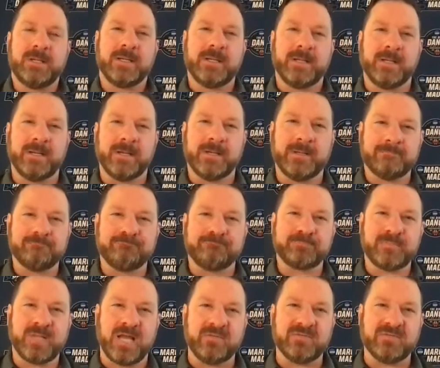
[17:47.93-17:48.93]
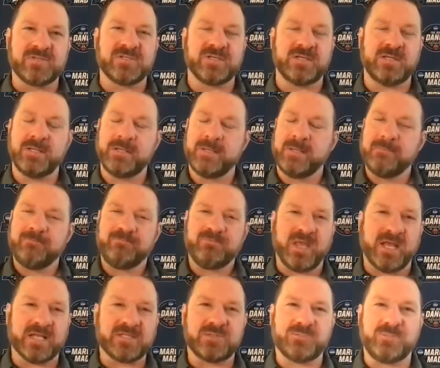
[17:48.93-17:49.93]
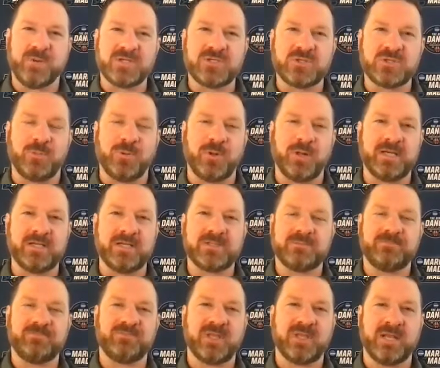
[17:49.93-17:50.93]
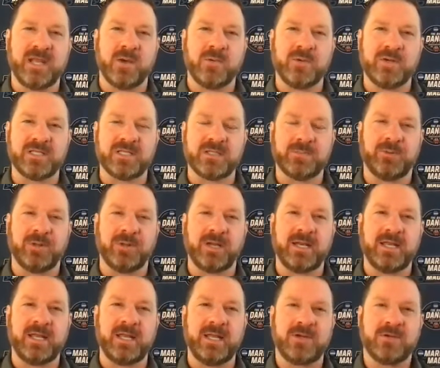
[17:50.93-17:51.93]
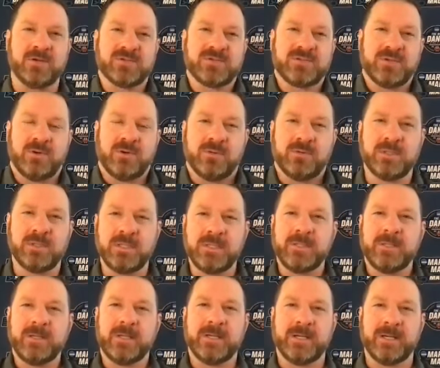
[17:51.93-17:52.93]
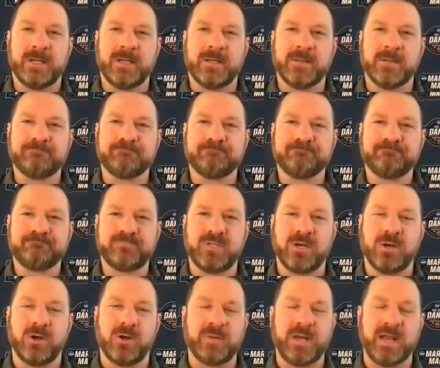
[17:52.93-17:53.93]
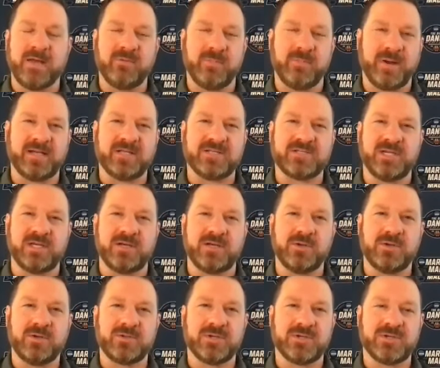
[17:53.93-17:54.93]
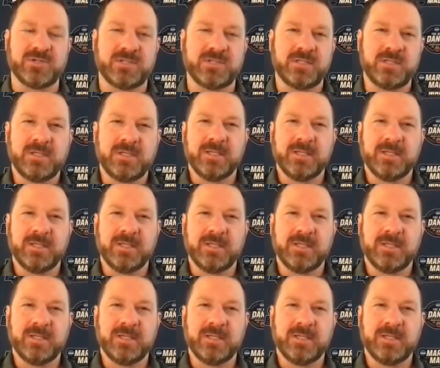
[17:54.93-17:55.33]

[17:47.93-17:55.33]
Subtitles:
Obviously, that's a special place. And now we get to play in Hinkle. So, you know, I mean, everybody's seen Hoosiers.